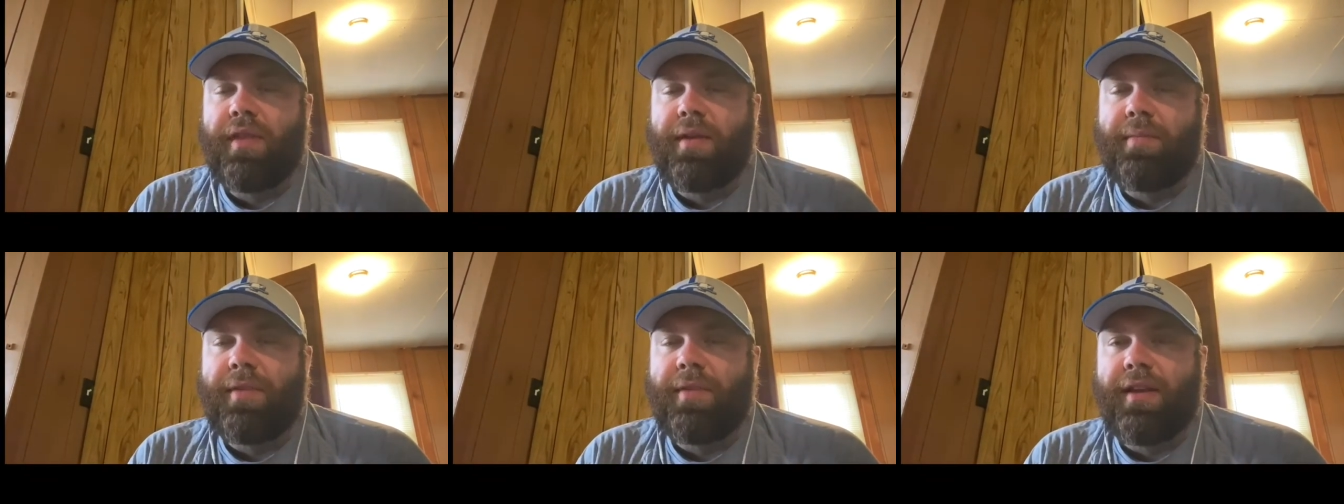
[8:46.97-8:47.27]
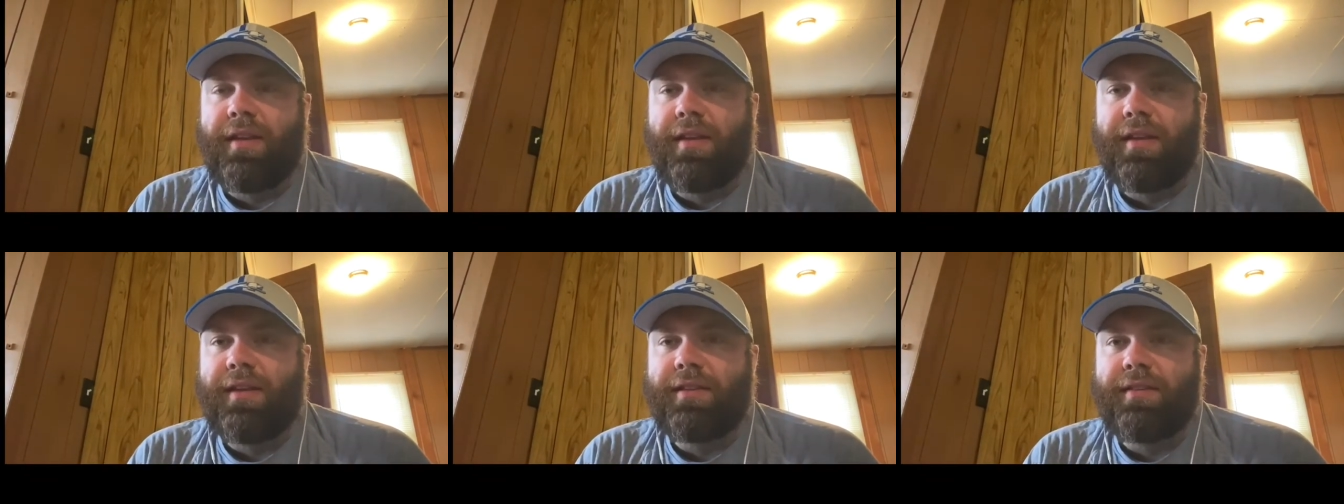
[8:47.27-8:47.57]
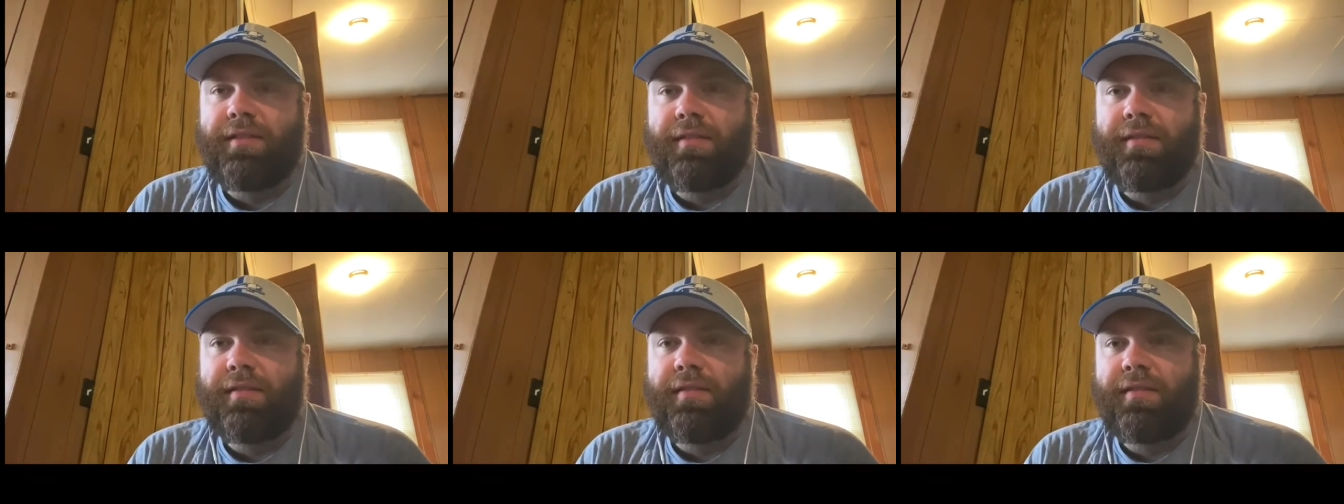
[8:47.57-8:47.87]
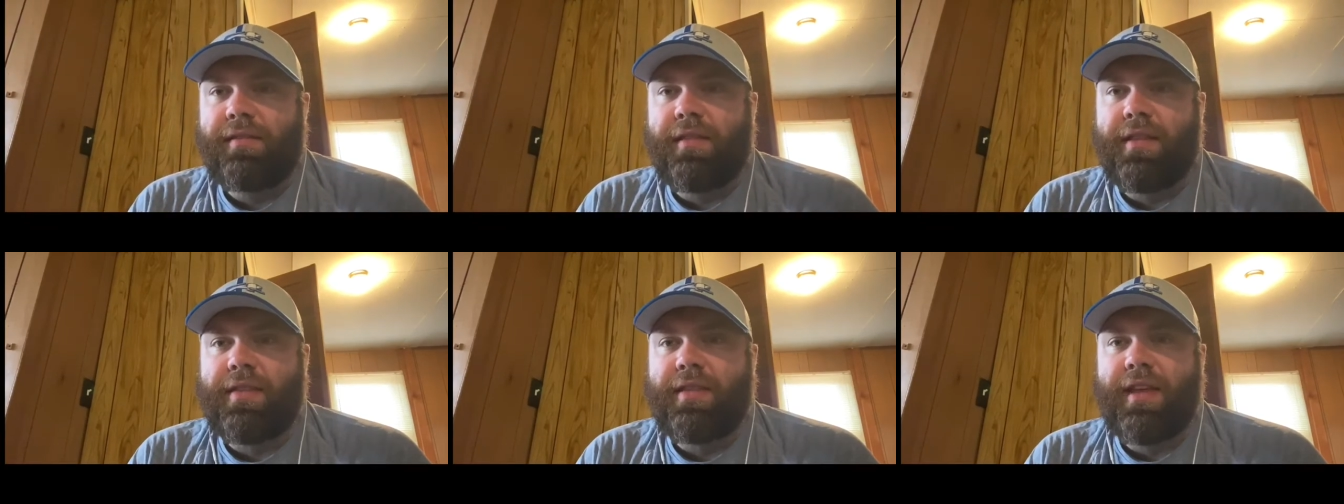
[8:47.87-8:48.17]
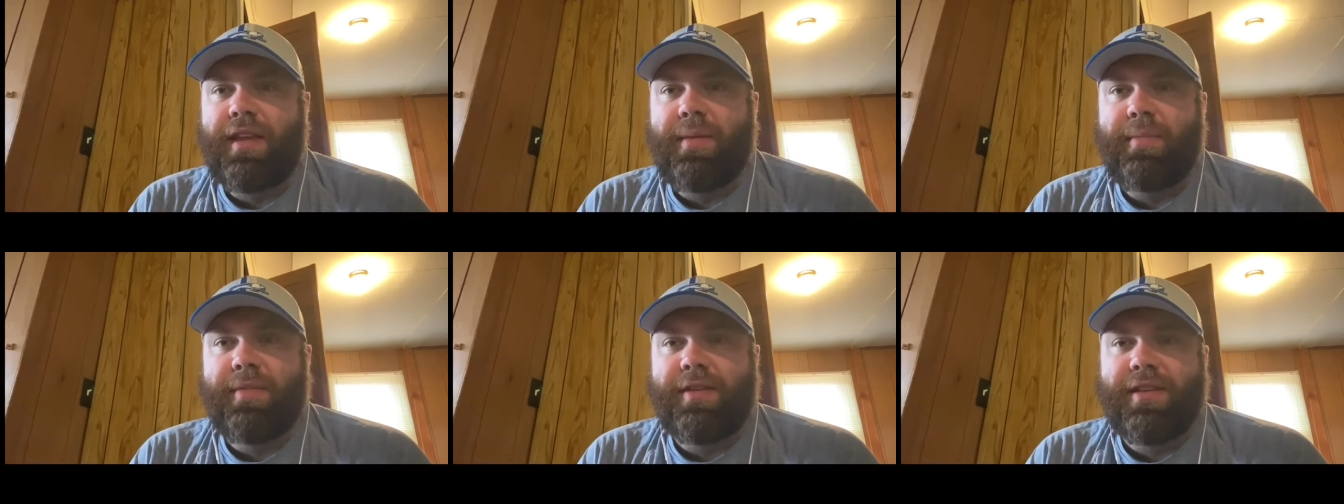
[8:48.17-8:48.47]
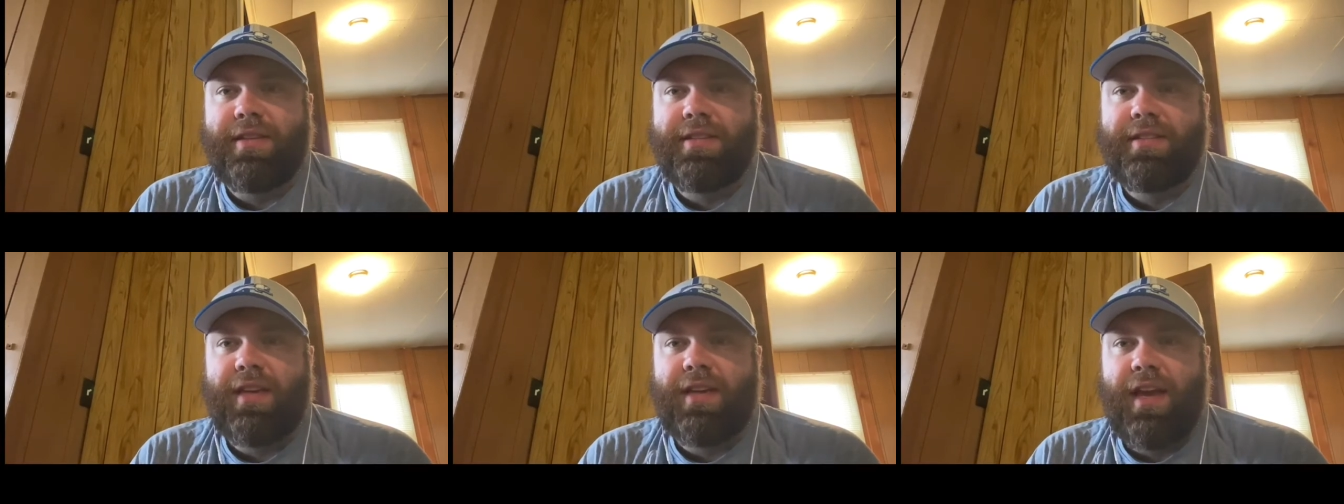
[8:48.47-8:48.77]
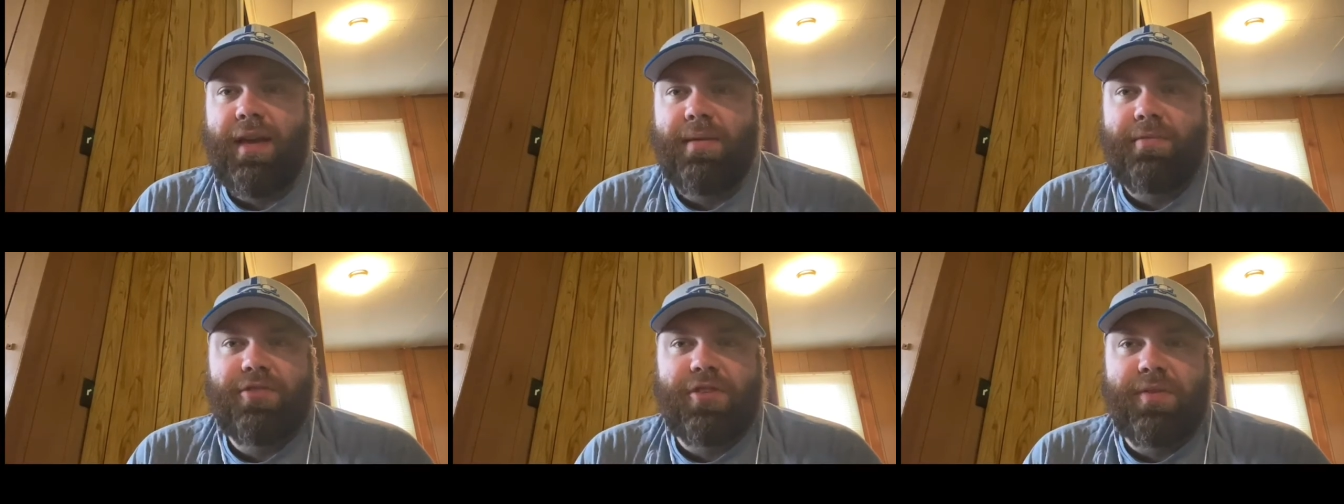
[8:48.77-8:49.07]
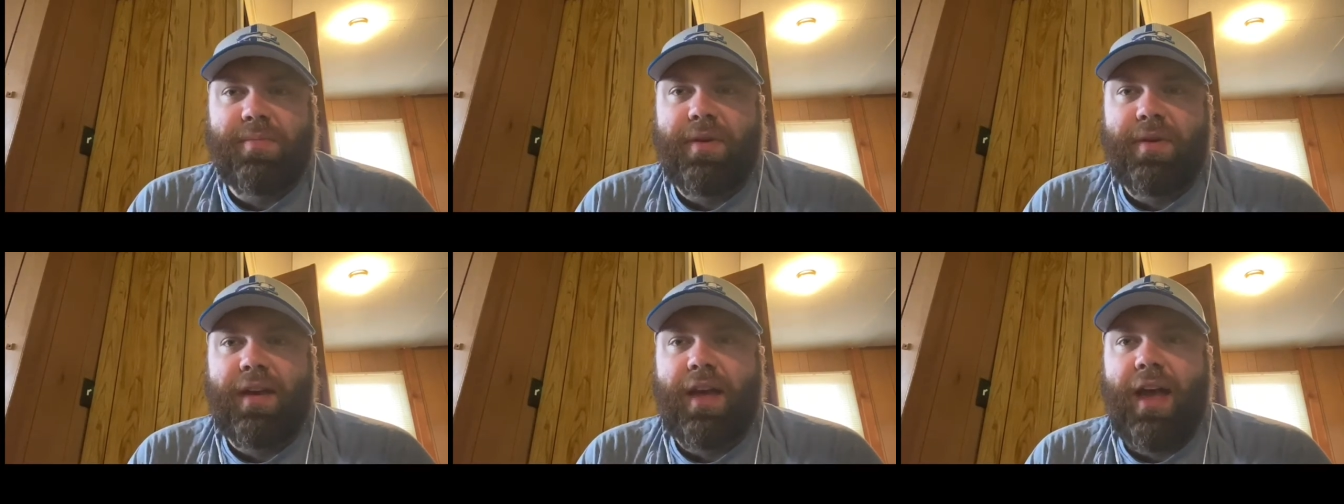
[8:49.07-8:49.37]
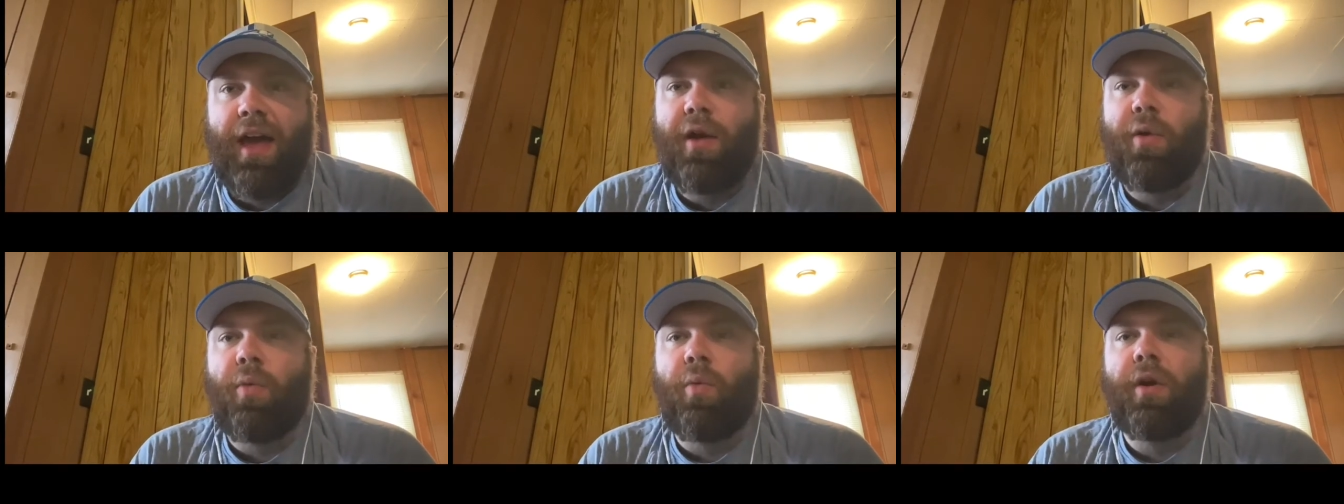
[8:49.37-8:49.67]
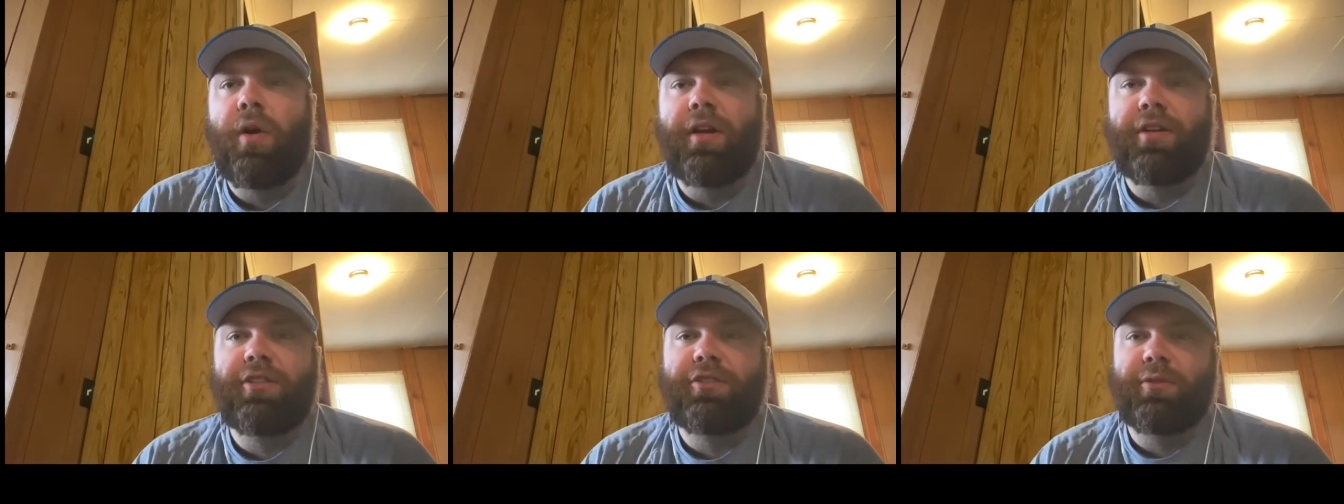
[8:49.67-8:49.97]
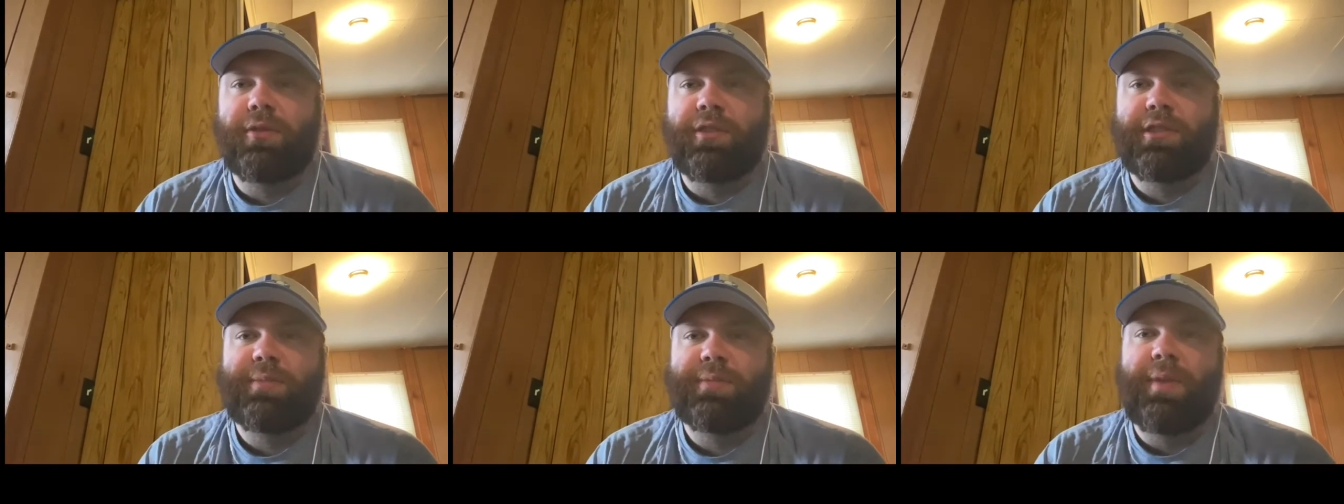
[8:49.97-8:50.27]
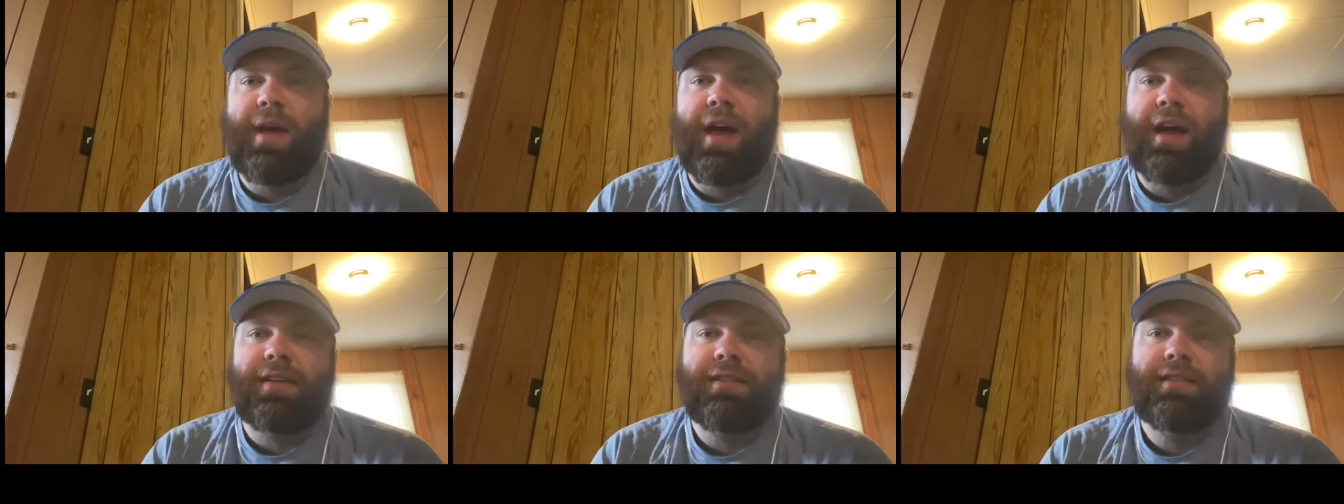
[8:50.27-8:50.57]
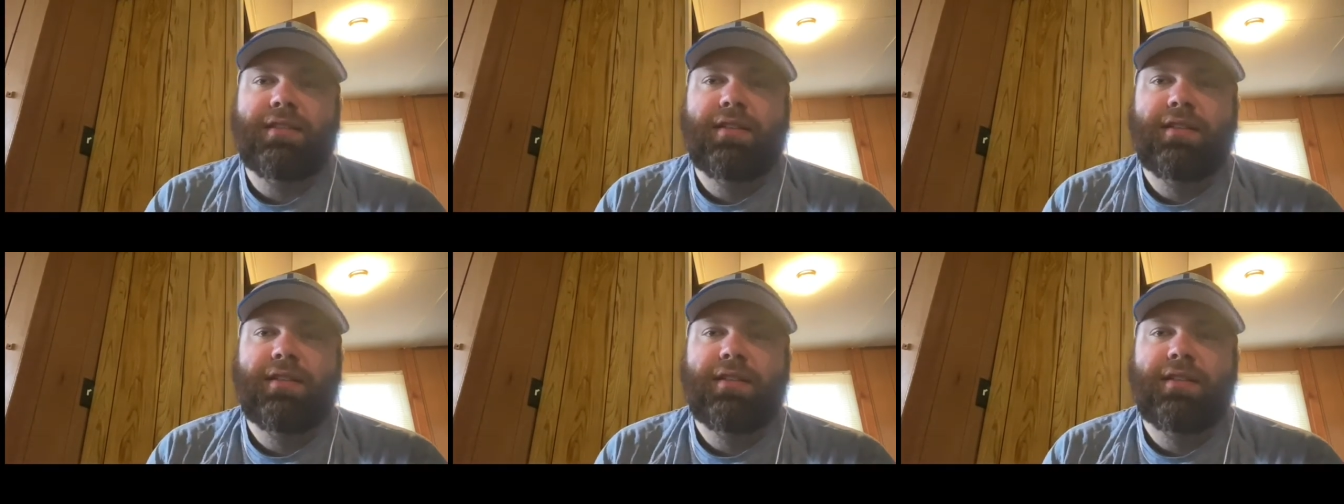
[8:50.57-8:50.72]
I mean, the theme of this game should be kind of what did you expect?